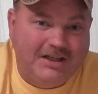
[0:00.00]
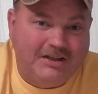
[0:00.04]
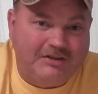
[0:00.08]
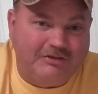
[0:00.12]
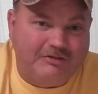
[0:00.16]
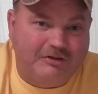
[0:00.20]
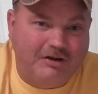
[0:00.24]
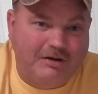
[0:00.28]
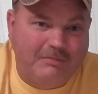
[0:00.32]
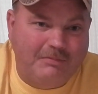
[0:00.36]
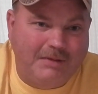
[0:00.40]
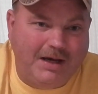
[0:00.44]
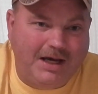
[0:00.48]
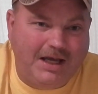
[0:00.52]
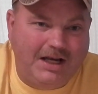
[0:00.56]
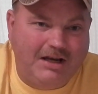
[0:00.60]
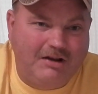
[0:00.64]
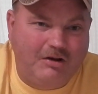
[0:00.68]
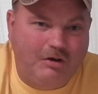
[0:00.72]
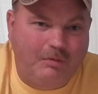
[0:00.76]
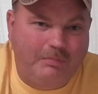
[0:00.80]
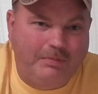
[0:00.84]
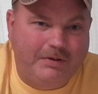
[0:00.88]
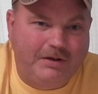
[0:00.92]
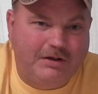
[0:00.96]
She run by the
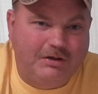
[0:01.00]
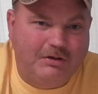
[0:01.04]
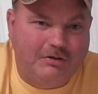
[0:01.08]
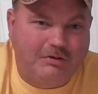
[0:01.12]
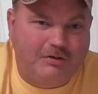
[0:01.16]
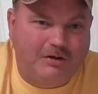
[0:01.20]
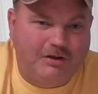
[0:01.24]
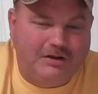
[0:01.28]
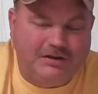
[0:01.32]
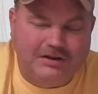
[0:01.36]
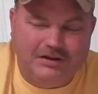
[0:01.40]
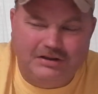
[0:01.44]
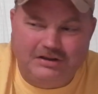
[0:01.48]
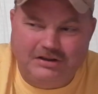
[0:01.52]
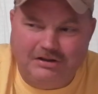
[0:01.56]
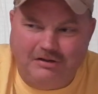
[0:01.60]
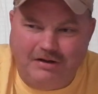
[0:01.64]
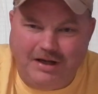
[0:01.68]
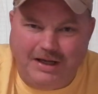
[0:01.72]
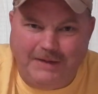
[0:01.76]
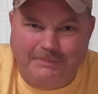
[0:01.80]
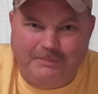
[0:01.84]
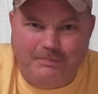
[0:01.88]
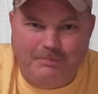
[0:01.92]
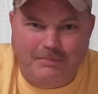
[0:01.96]
open door, just so
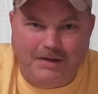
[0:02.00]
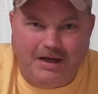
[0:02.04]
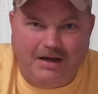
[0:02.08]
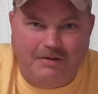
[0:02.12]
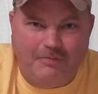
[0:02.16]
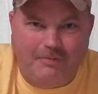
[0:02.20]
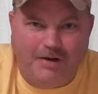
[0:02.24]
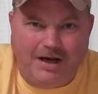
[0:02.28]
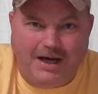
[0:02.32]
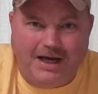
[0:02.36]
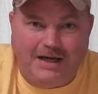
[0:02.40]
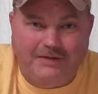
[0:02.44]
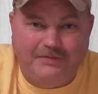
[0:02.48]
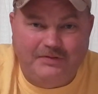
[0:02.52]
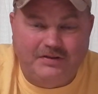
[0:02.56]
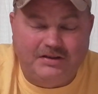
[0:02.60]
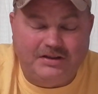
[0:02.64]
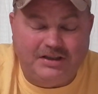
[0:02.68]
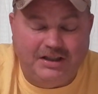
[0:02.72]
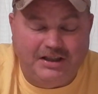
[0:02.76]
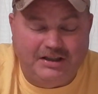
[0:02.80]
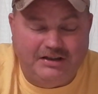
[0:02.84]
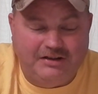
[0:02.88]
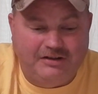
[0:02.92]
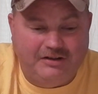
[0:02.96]
happened my wife
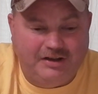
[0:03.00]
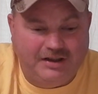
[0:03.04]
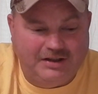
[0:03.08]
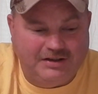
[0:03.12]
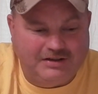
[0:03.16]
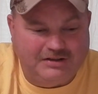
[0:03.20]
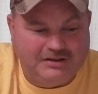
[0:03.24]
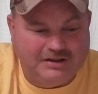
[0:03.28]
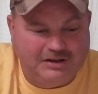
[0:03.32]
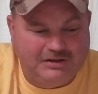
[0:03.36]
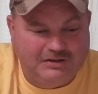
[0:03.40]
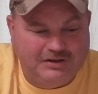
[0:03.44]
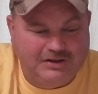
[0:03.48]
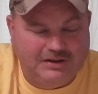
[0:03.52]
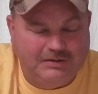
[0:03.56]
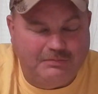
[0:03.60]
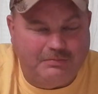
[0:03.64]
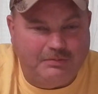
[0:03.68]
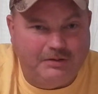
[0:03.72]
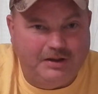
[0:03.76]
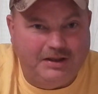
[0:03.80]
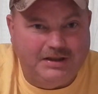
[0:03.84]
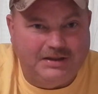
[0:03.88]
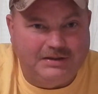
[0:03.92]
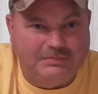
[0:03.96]
seen her, and so did the
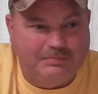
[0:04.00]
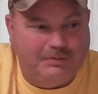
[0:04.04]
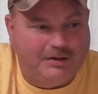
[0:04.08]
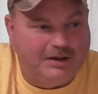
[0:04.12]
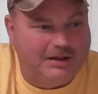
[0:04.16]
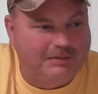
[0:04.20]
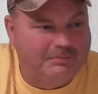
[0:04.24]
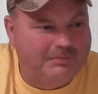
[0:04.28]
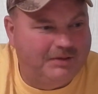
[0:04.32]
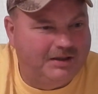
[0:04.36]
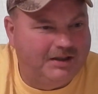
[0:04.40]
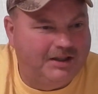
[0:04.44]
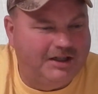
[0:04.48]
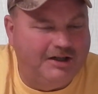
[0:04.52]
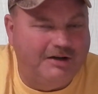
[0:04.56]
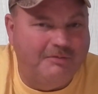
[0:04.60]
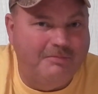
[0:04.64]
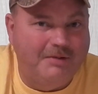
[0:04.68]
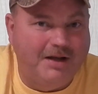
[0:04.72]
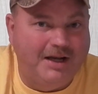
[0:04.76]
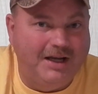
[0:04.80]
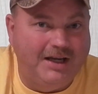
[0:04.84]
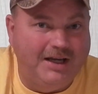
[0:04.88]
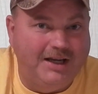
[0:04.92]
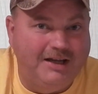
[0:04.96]
police department and
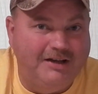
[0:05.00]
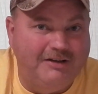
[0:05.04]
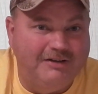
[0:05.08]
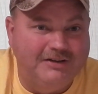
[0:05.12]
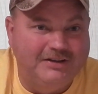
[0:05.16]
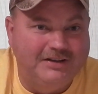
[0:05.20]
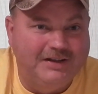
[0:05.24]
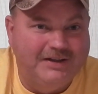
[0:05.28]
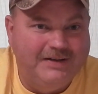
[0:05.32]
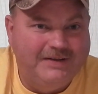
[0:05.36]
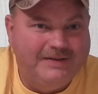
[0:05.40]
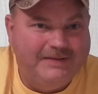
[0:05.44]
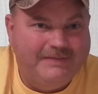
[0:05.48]
everybody else.